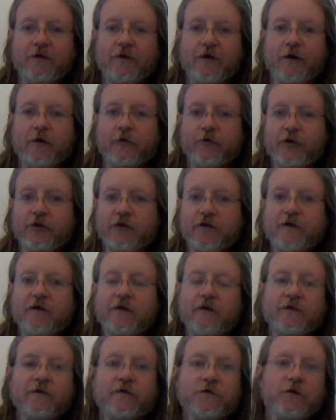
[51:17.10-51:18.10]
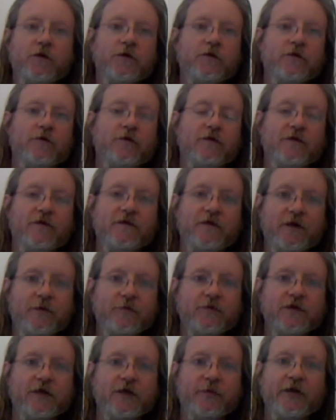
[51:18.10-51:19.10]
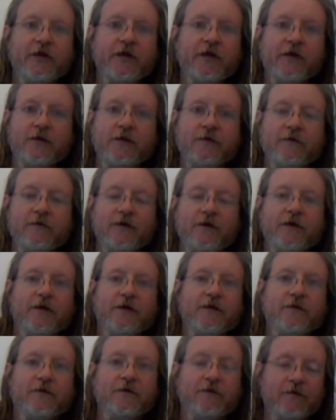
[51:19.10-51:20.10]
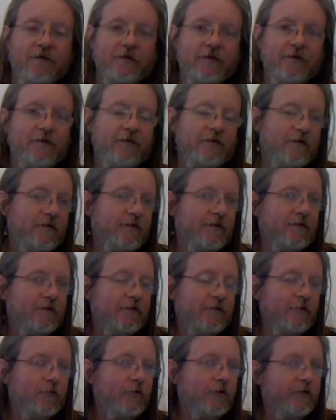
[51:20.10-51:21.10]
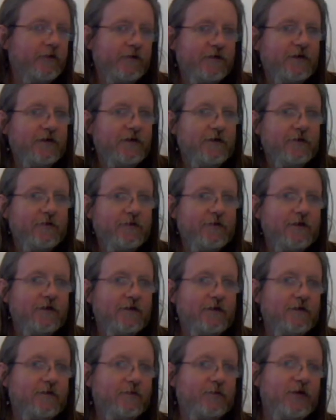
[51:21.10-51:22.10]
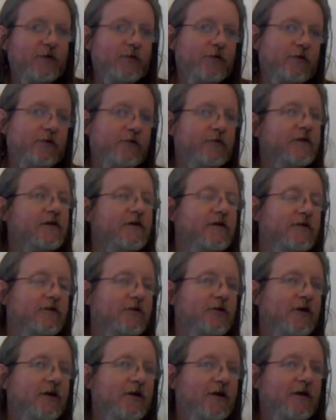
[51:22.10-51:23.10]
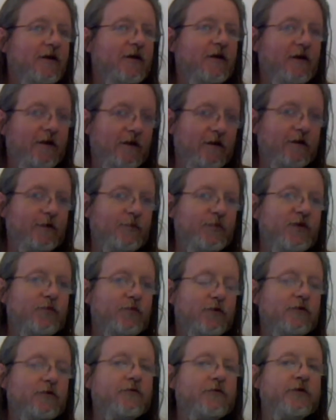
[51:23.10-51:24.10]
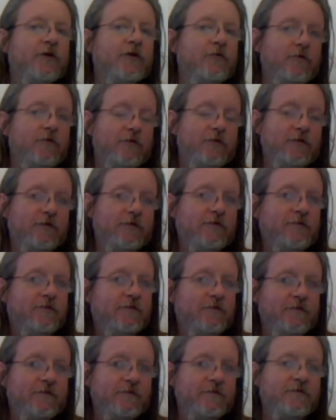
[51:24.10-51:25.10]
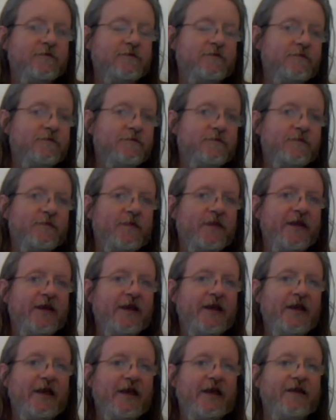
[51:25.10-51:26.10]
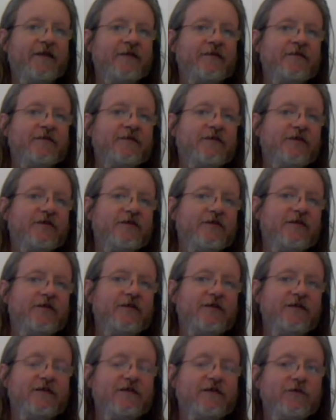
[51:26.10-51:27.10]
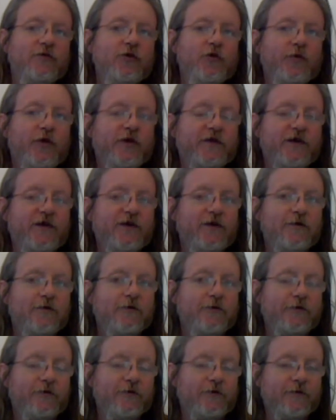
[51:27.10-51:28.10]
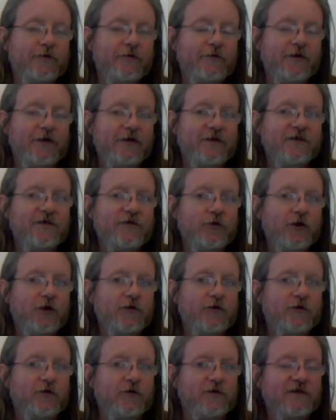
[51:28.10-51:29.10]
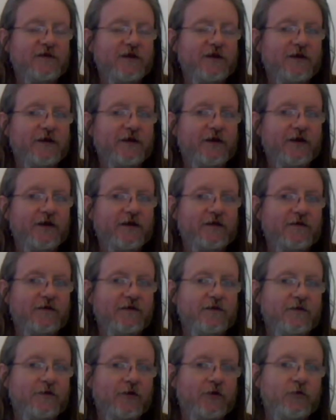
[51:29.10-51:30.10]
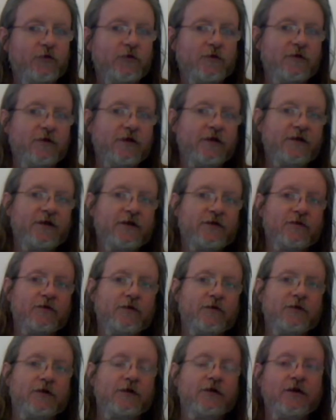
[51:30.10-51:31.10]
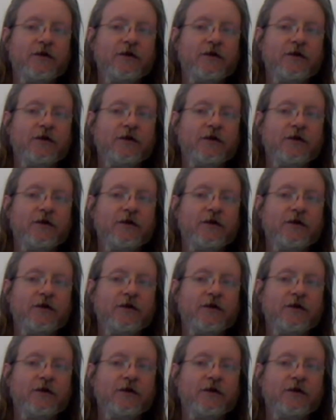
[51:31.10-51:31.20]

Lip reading: OJT instructor at the same time, and I can guarantee you that people who teach are people who know. And these two particular instructors that I had, Noel and Tony